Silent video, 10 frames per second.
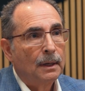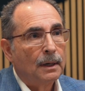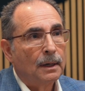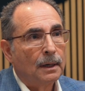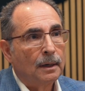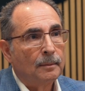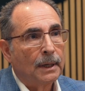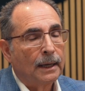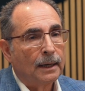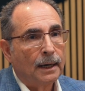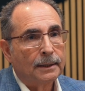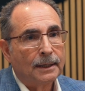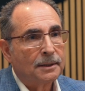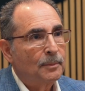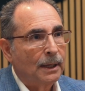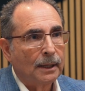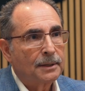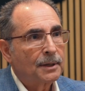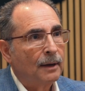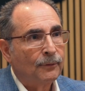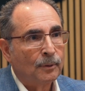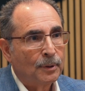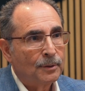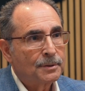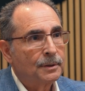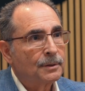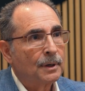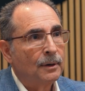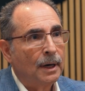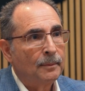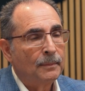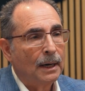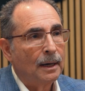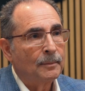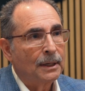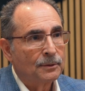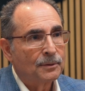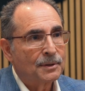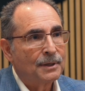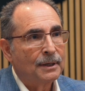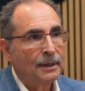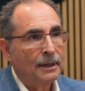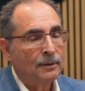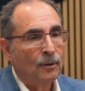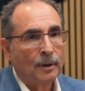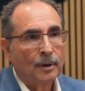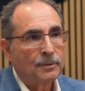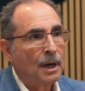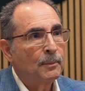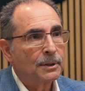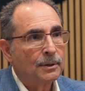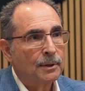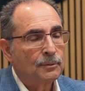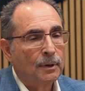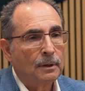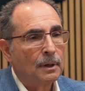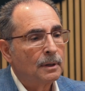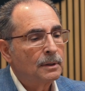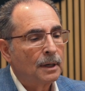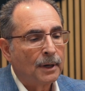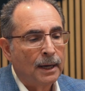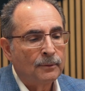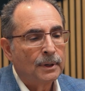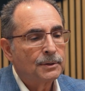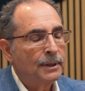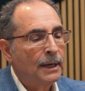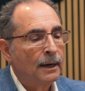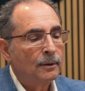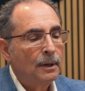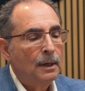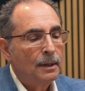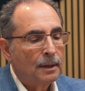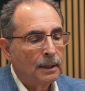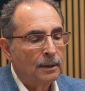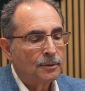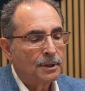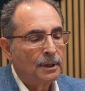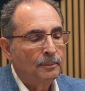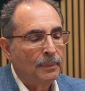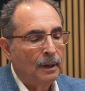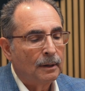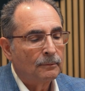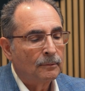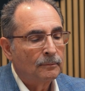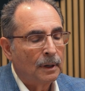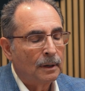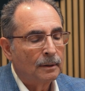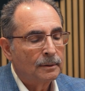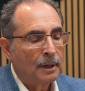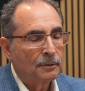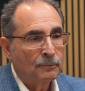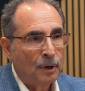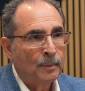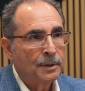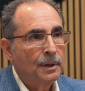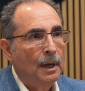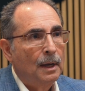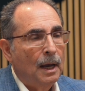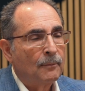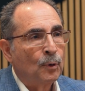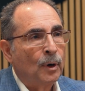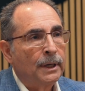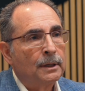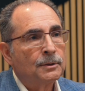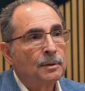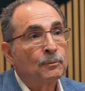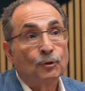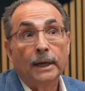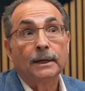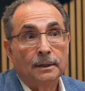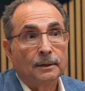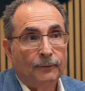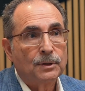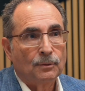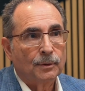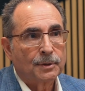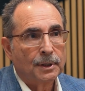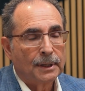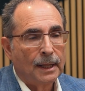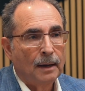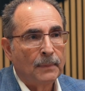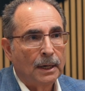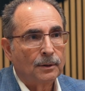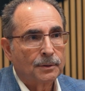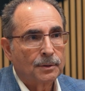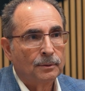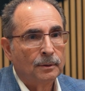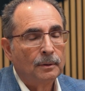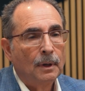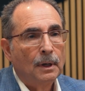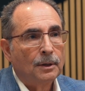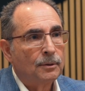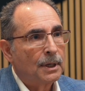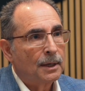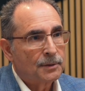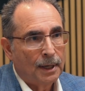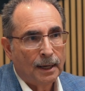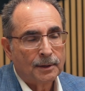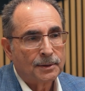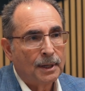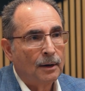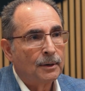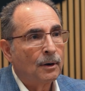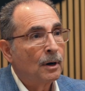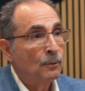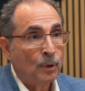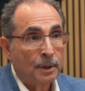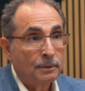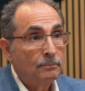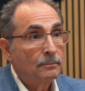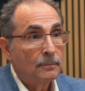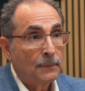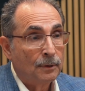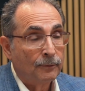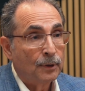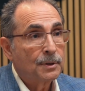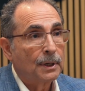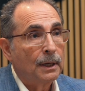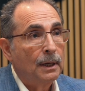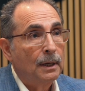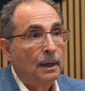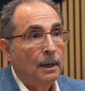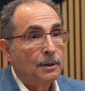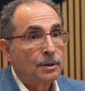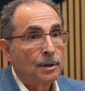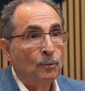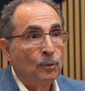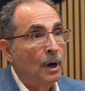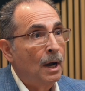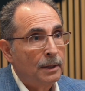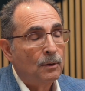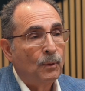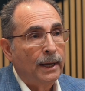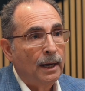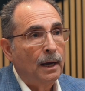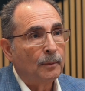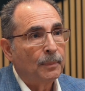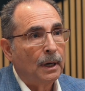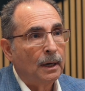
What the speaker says: And I tend to be a glass half full person, so I'm interested in all those opportunities. Dr. Henrich and now the leadership, Dr. Romas, have brought in some great individuals into that medical school. UTSA is now an R1 university. So we're on the way up.